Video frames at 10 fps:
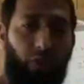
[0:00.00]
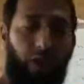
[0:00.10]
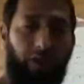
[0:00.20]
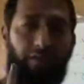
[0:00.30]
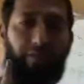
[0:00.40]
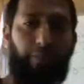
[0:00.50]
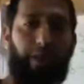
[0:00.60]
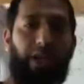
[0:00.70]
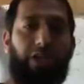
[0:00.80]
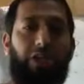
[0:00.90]
origin of
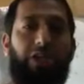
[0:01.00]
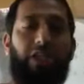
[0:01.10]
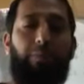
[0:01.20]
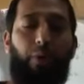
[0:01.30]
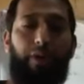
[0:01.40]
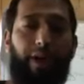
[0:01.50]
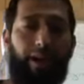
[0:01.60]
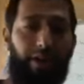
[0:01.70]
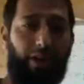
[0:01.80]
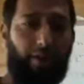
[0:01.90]
replication is an important
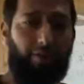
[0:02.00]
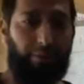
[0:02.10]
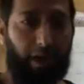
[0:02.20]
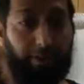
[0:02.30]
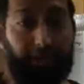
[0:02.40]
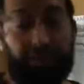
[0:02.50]
entity of a plasmid. It